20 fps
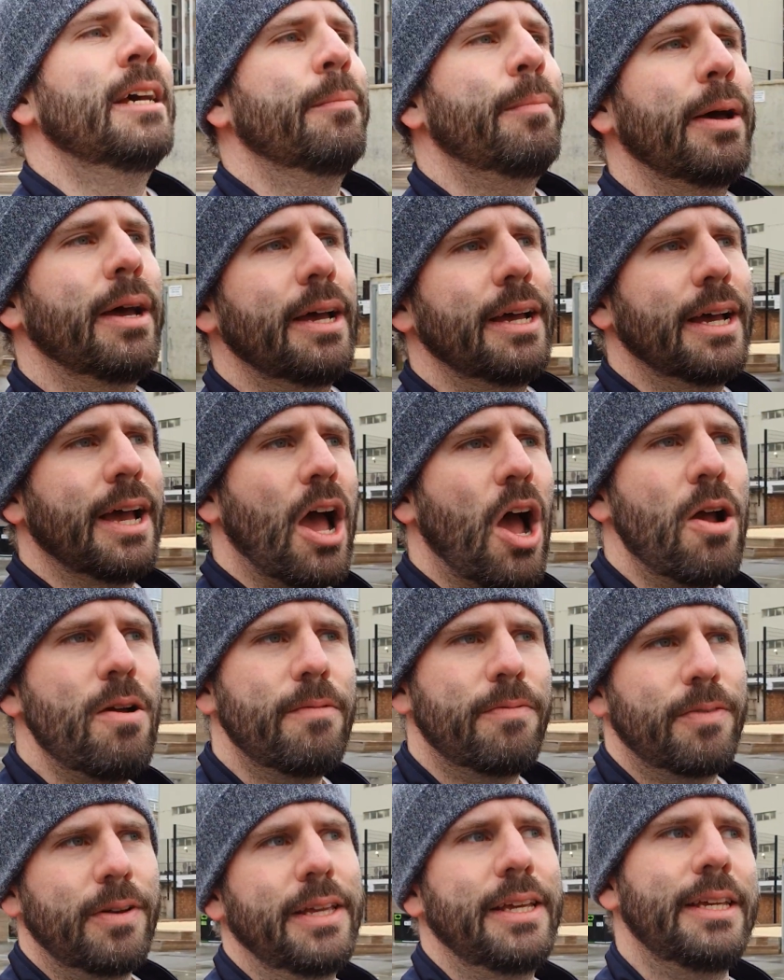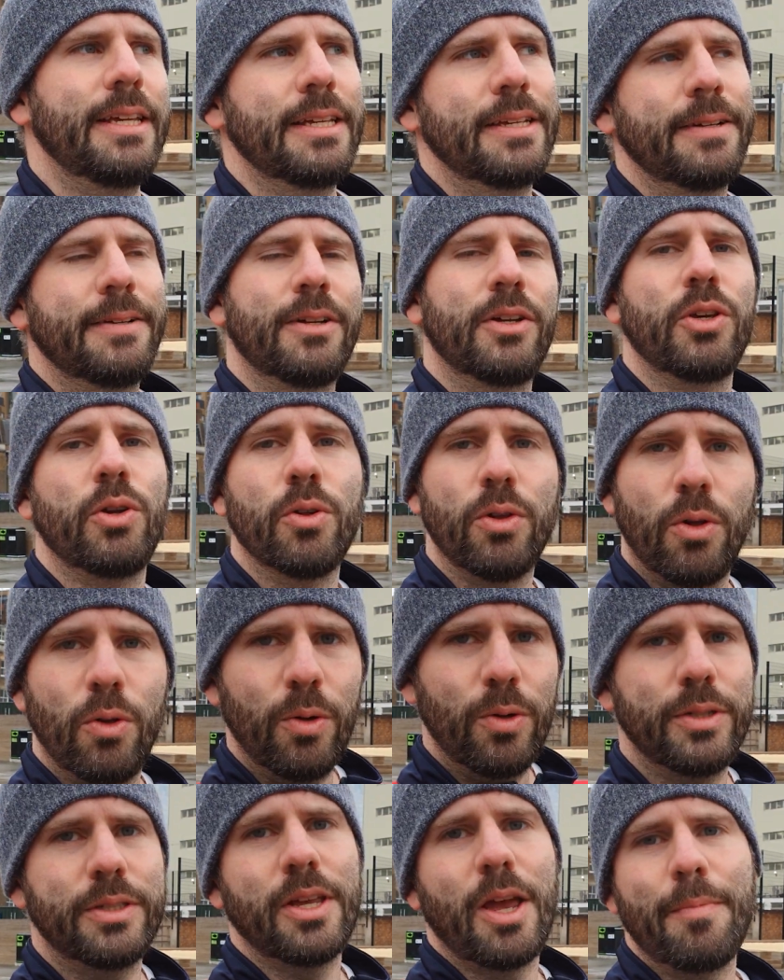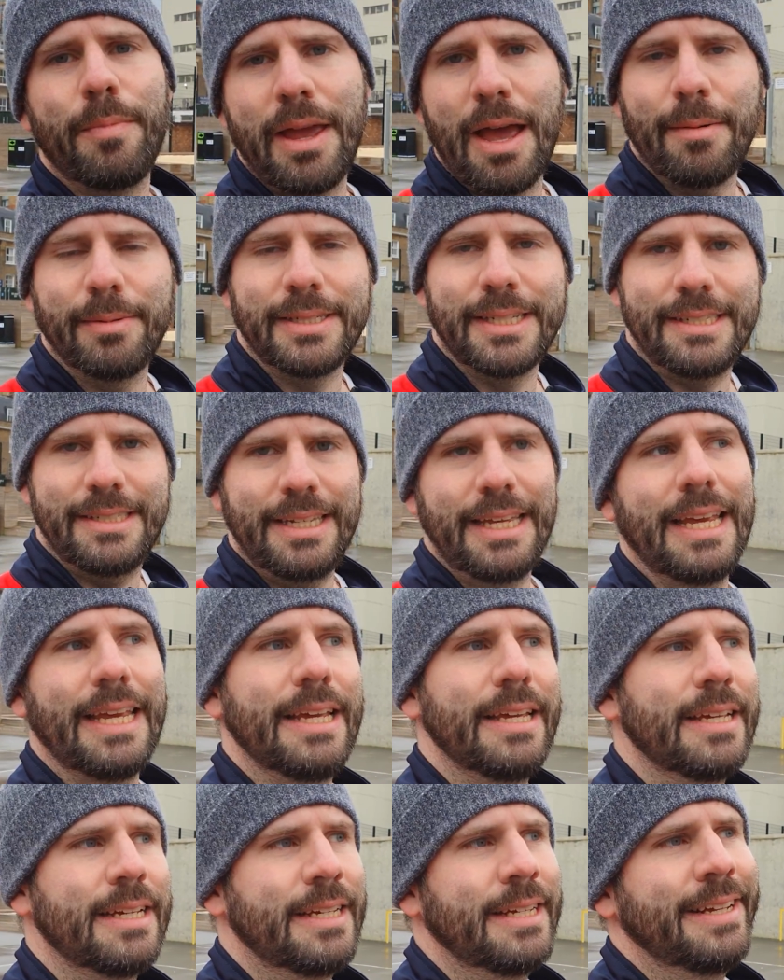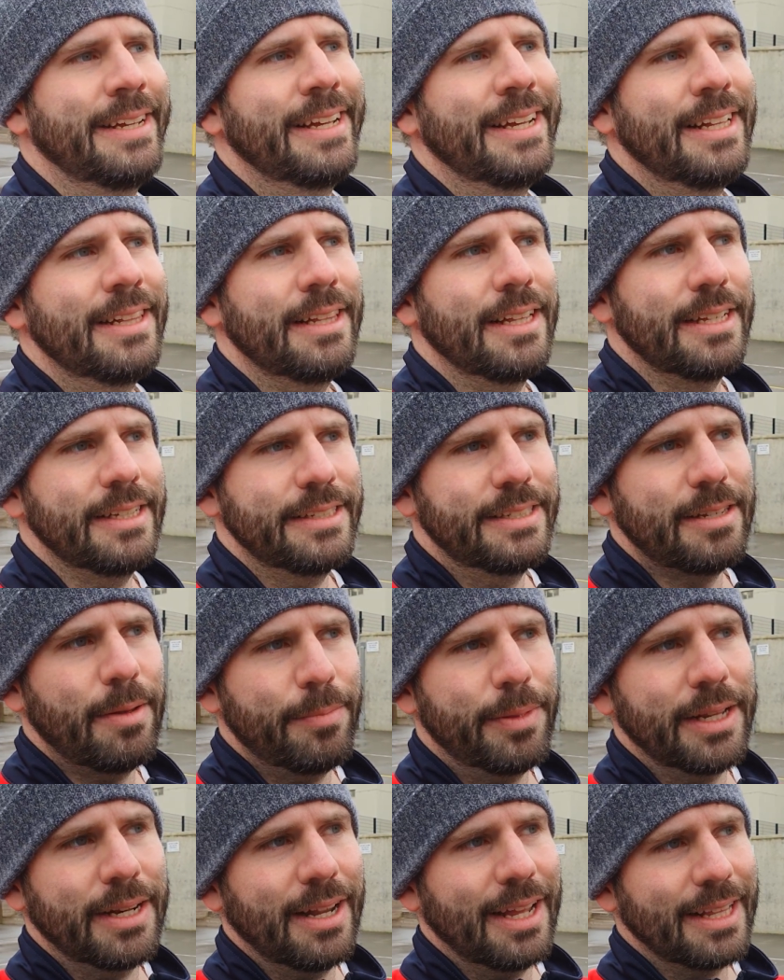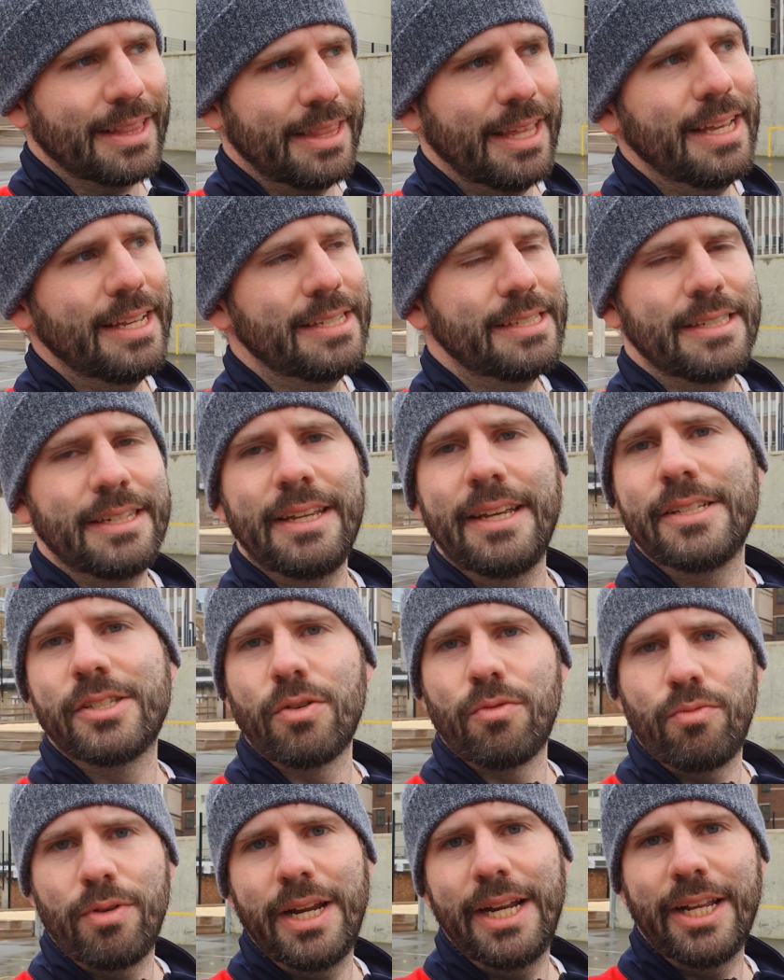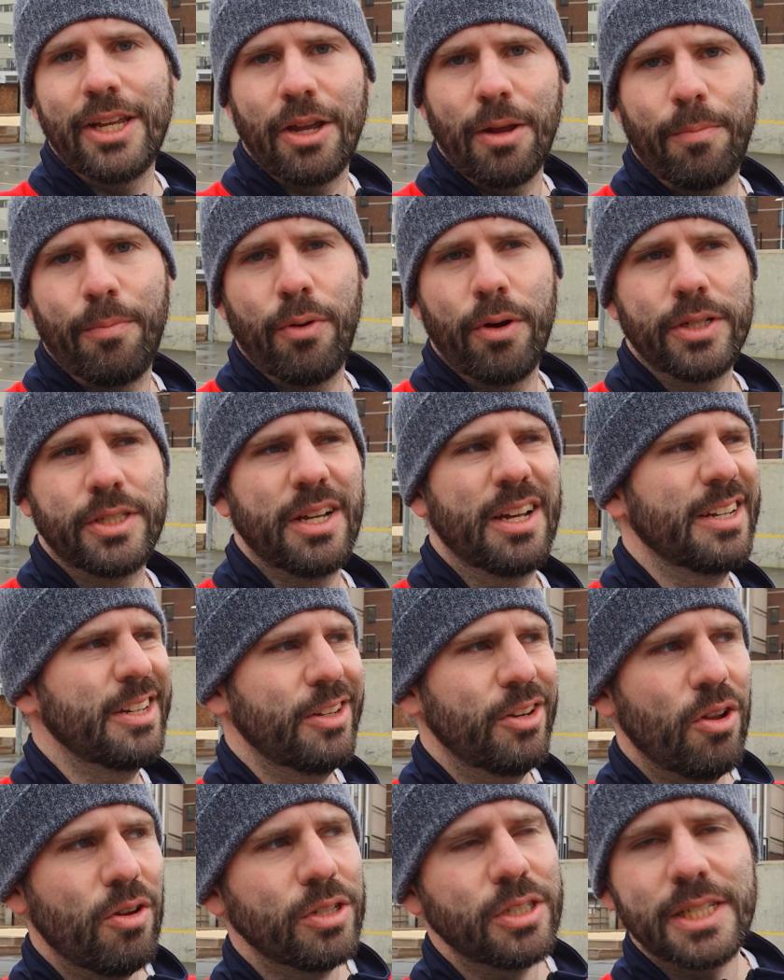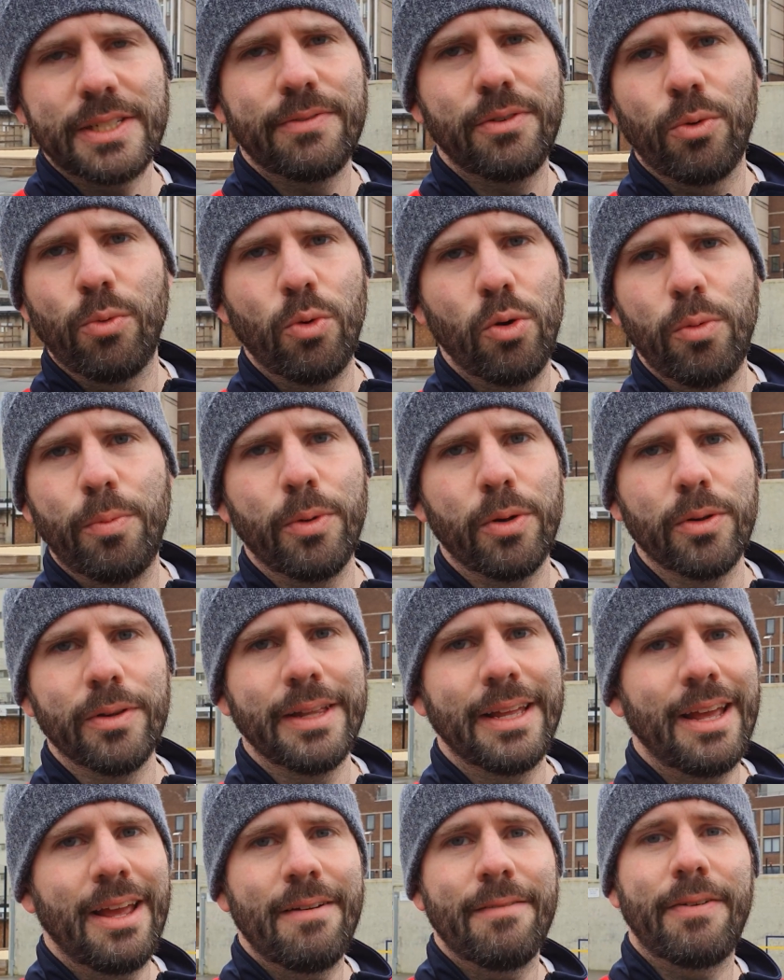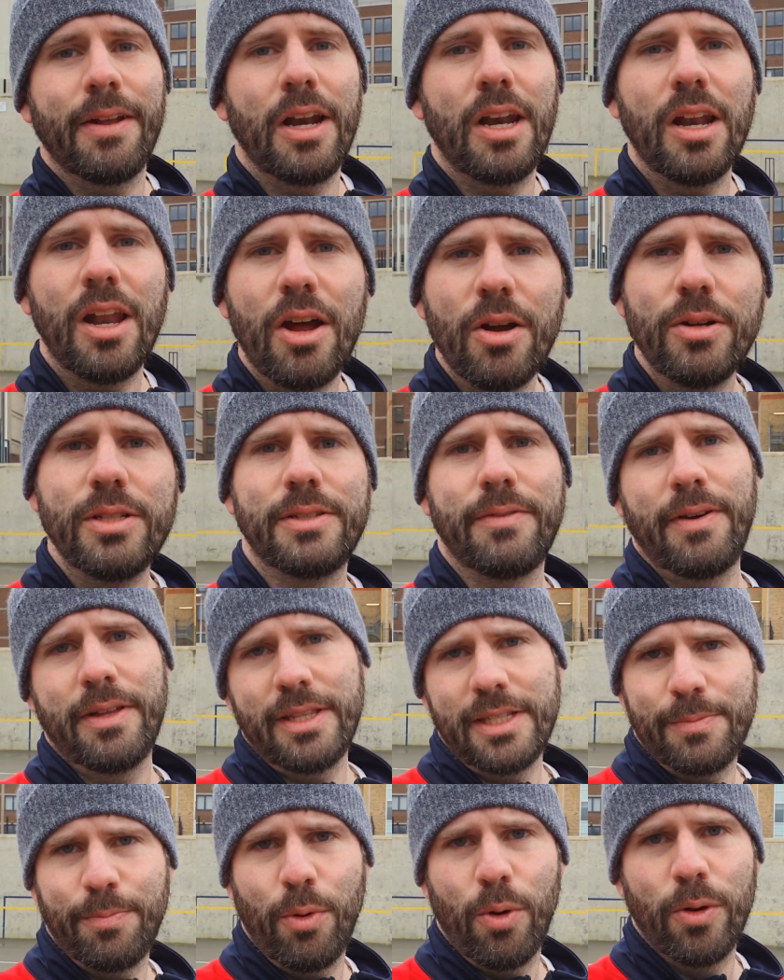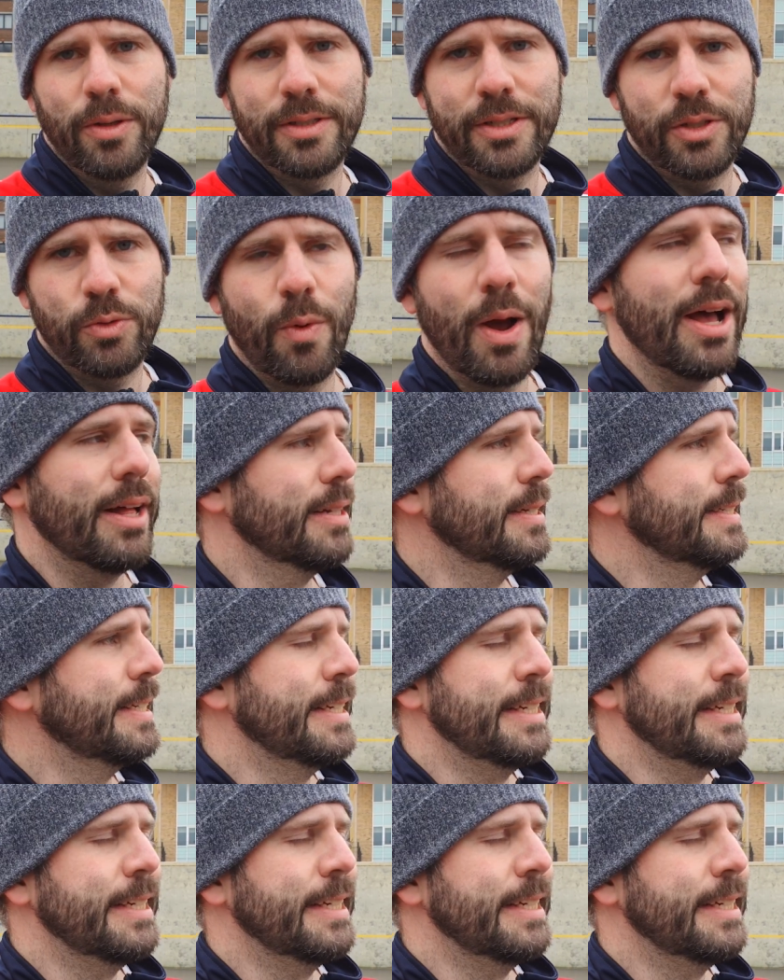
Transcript: but hopefully you'll also be able to see that something like this is a really good project, not just for Wallball, for loads of other sports as well,